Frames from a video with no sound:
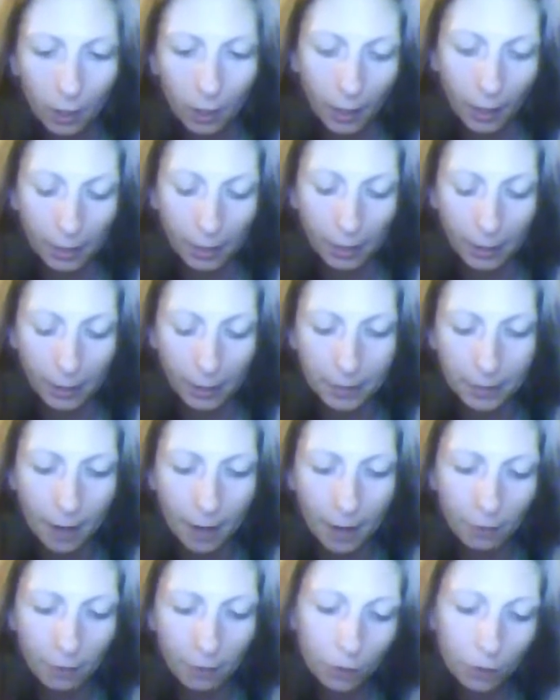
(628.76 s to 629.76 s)
I think, is
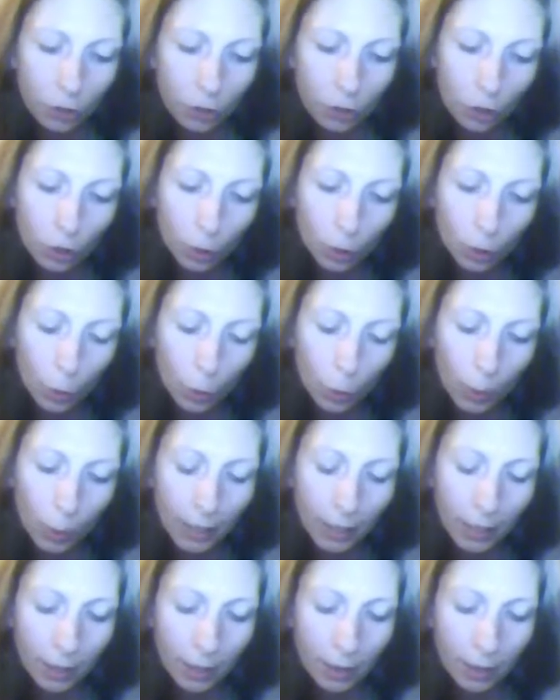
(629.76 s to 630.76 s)
having to do
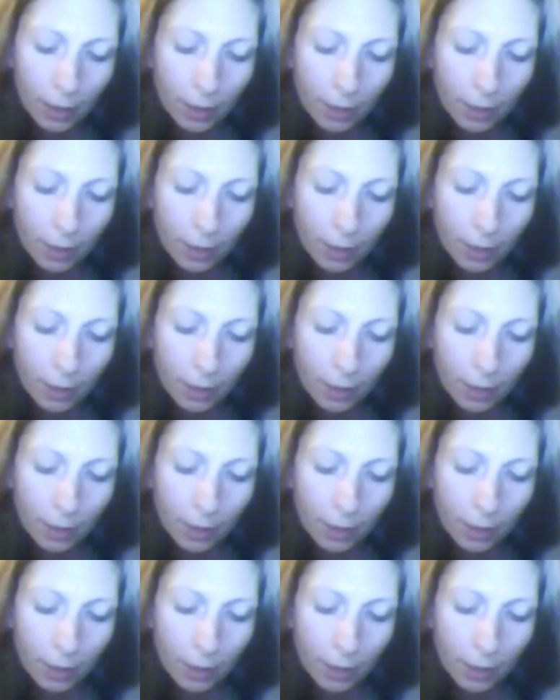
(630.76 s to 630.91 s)
with